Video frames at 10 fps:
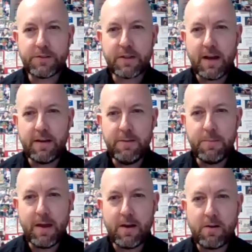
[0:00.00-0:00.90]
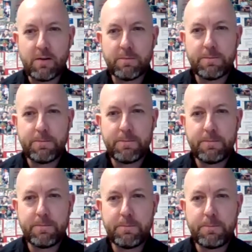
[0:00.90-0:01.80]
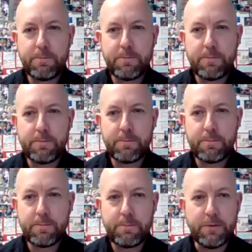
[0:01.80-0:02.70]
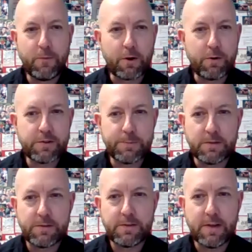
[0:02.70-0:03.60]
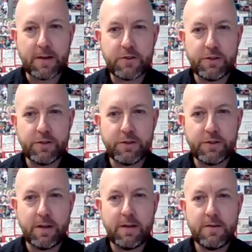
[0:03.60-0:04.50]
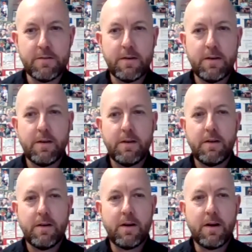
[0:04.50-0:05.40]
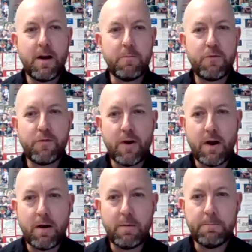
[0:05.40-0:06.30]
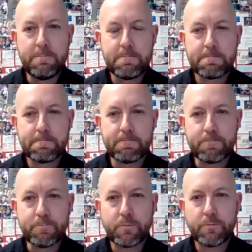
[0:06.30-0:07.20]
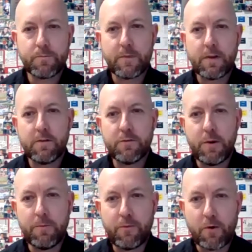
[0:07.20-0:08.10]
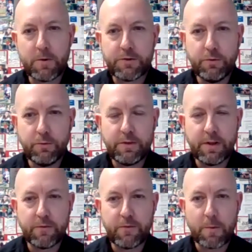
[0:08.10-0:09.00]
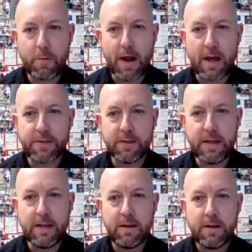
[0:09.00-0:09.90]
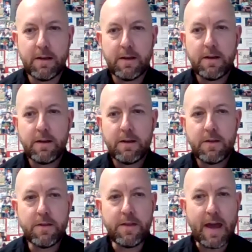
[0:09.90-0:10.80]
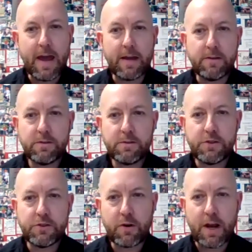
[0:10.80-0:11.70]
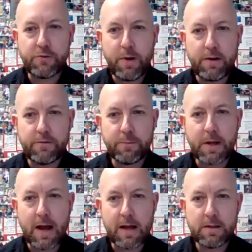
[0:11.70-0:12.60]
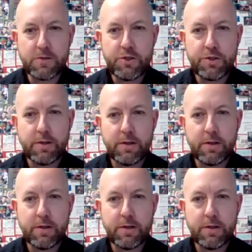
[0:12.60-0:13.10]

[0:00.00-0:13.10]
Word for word: got an email before Christmas, actually, um, from, from a former student and a former athlete that just graduated from college.